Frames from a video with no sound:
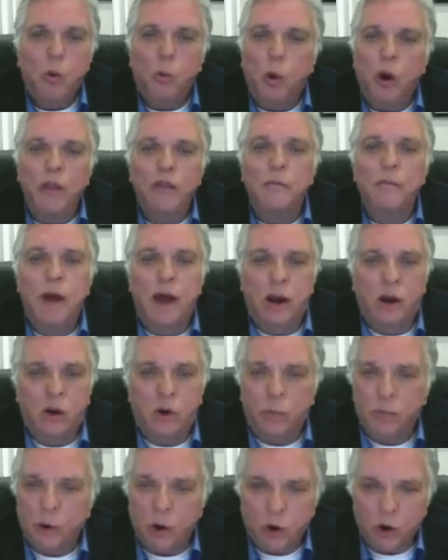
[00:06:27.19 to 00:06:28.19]
what are the
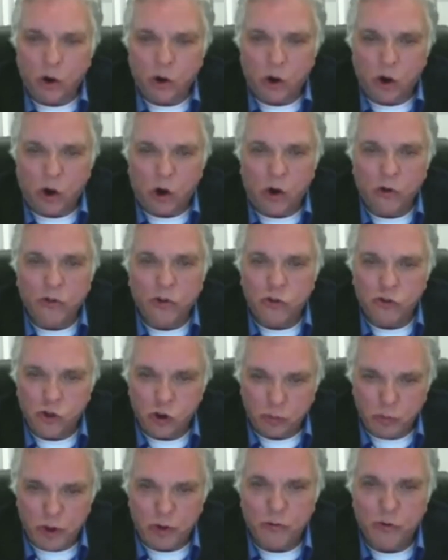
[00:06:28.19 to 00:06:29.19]
medical protocols that
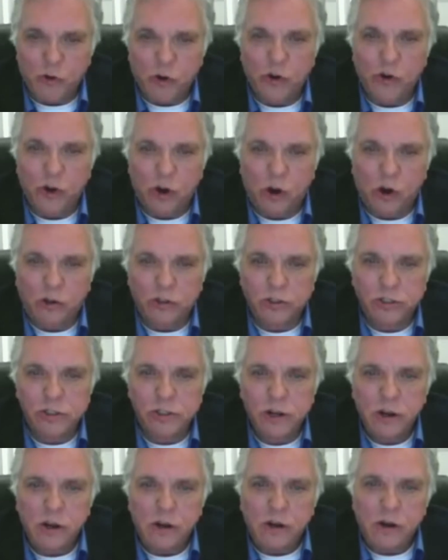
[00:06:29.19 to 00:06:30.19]
should be for
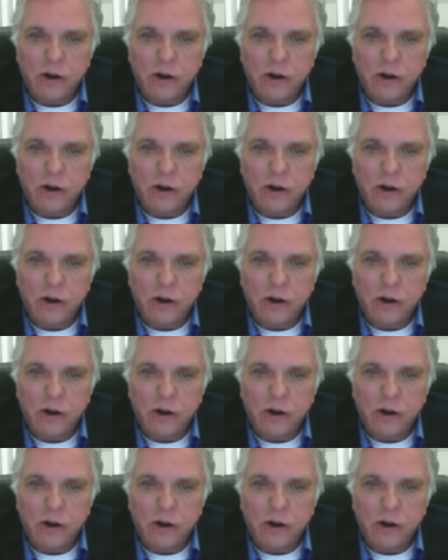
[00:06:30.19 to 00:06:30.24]
adults.